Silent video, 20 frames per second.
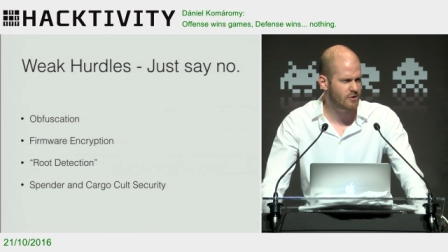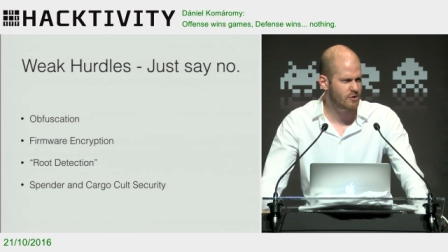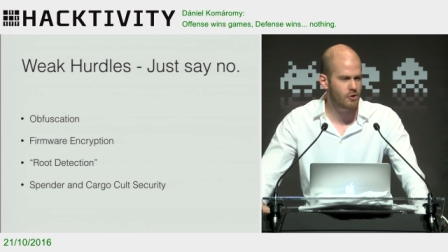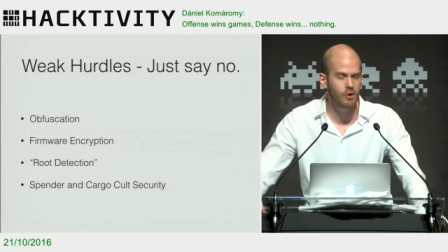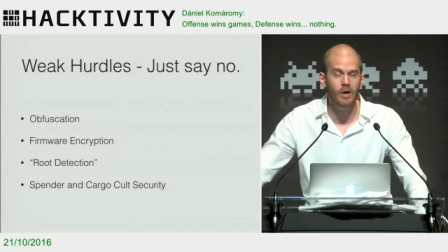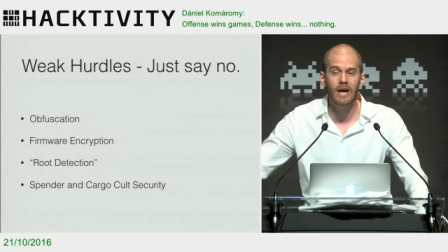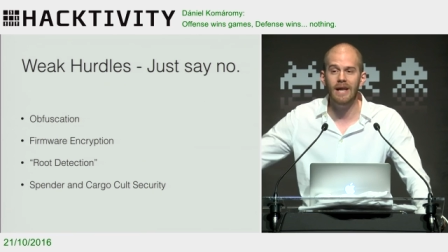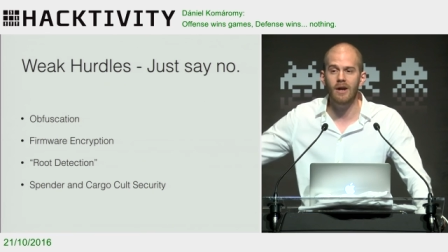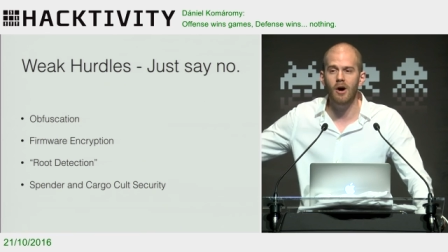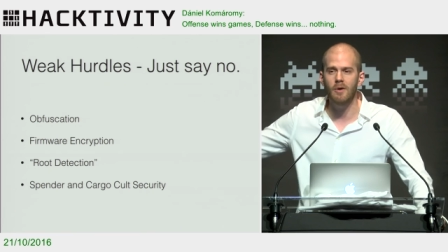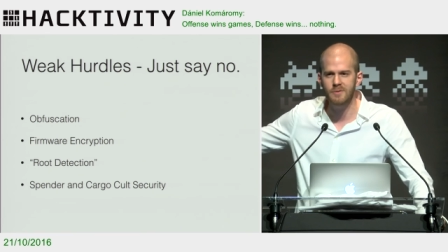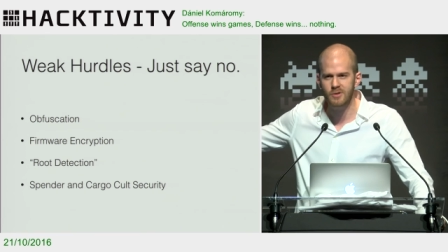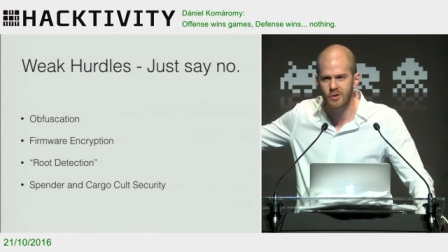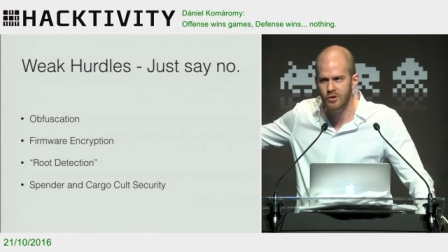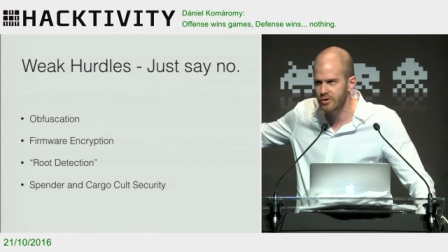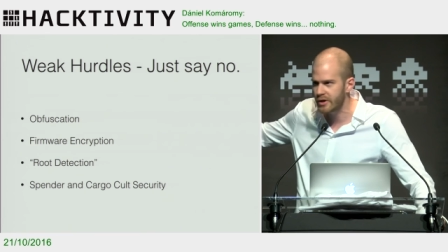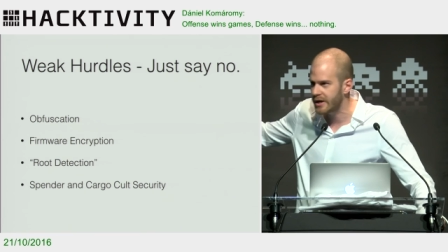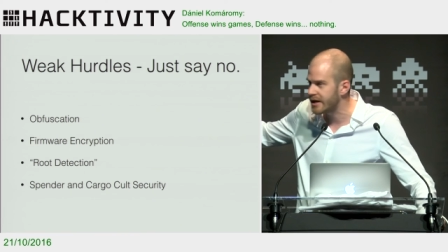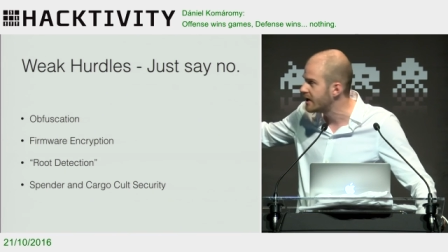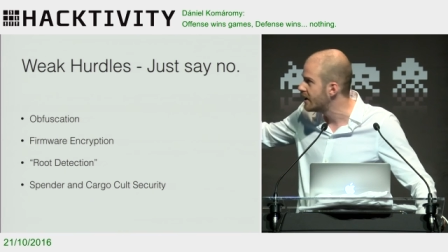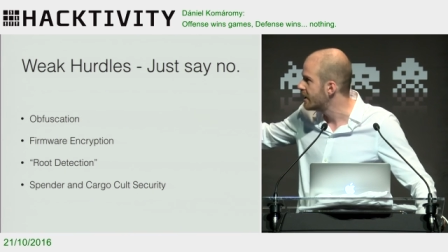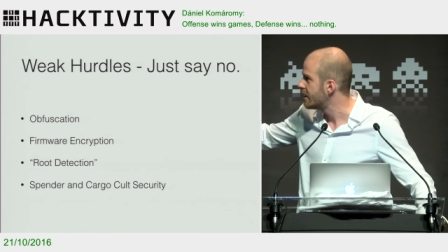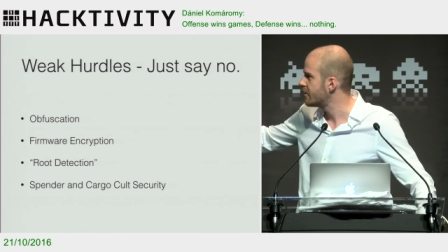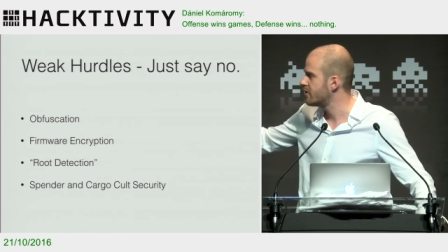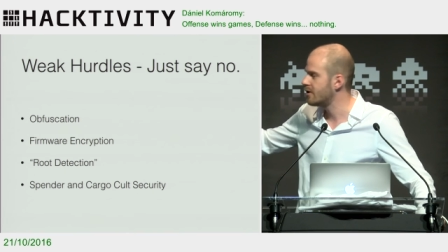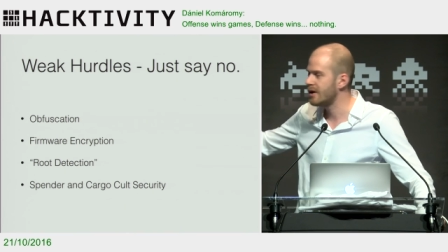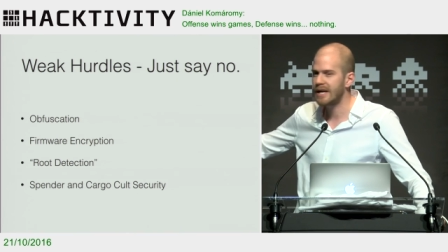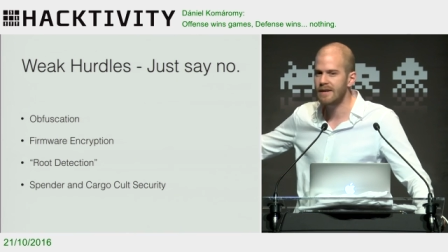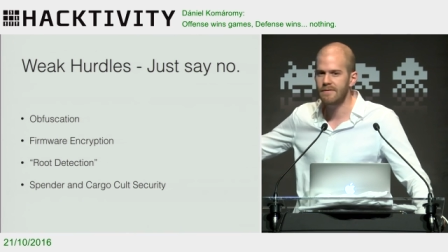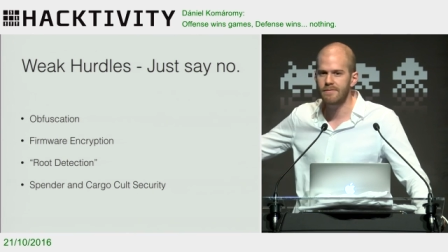So you look at obscurity,
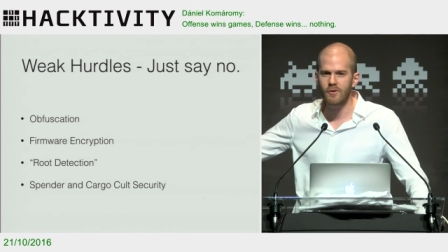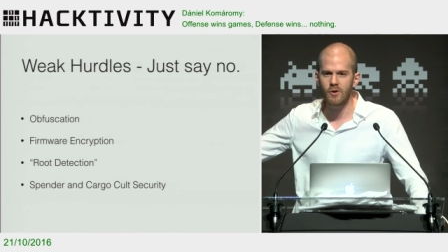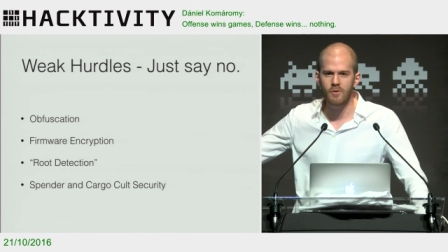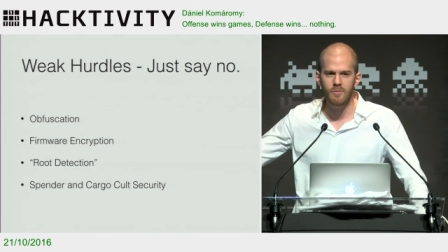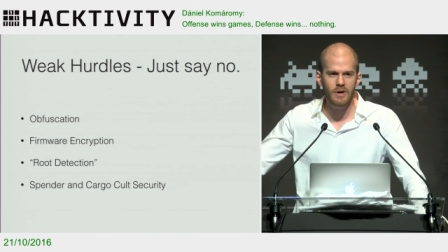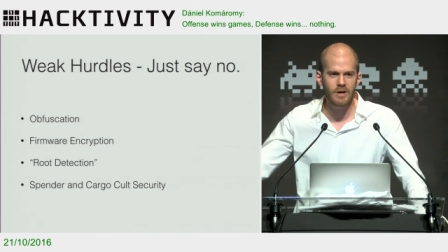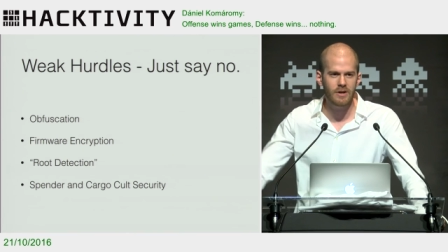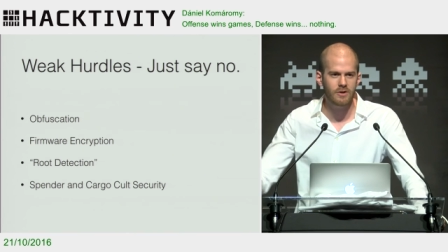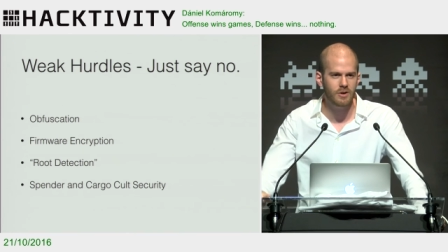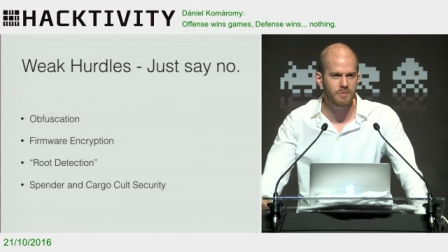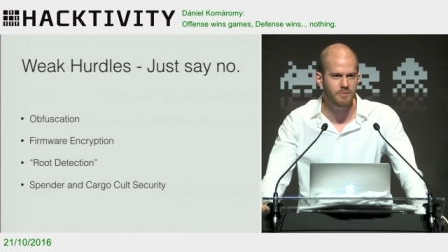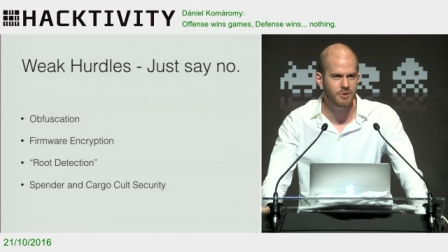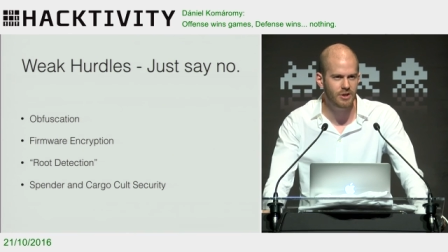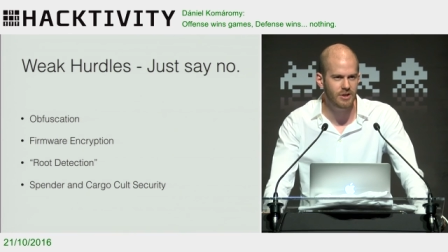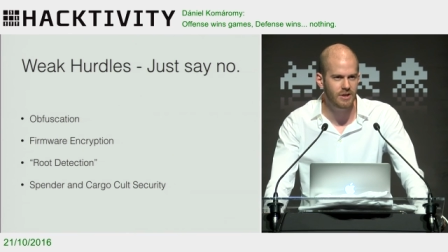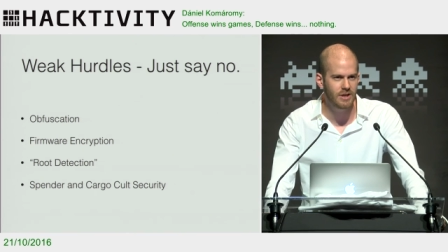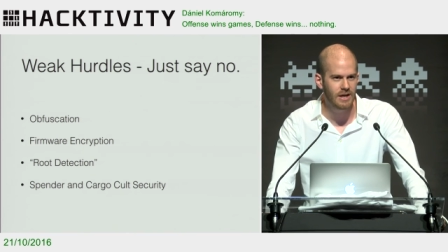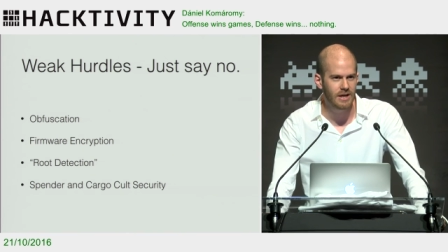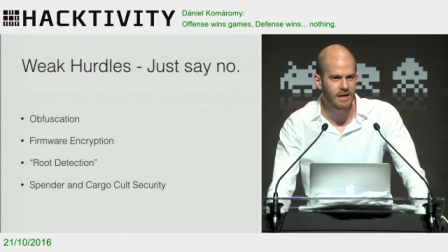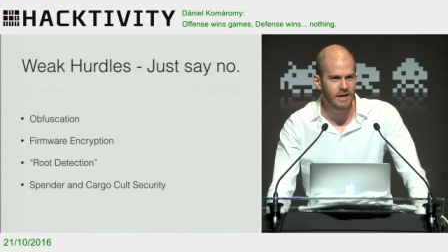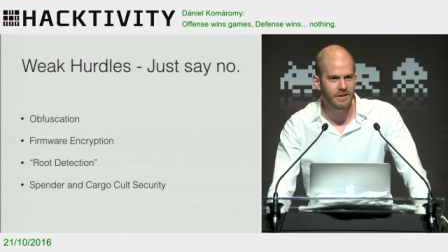you look at firmware encryption.